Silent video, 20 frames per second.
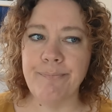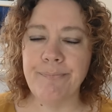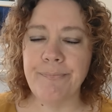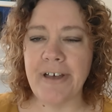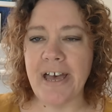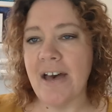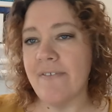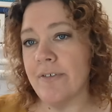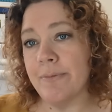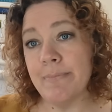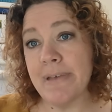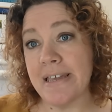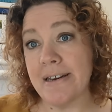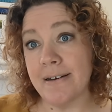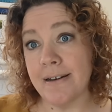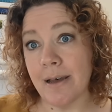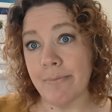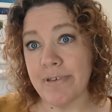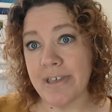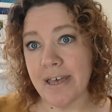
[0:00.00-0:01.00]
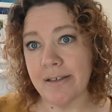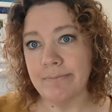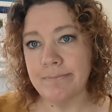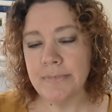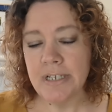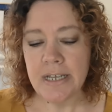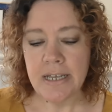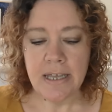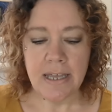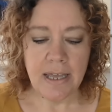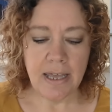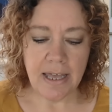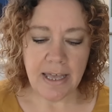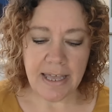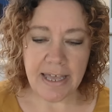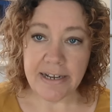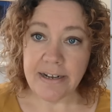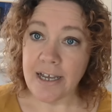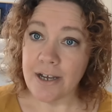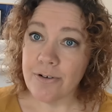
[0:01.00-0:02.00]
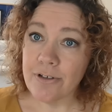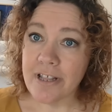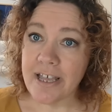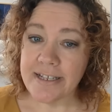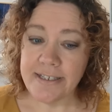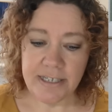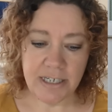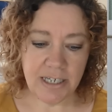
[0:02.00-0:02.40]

haven't made it up yet, and I would like to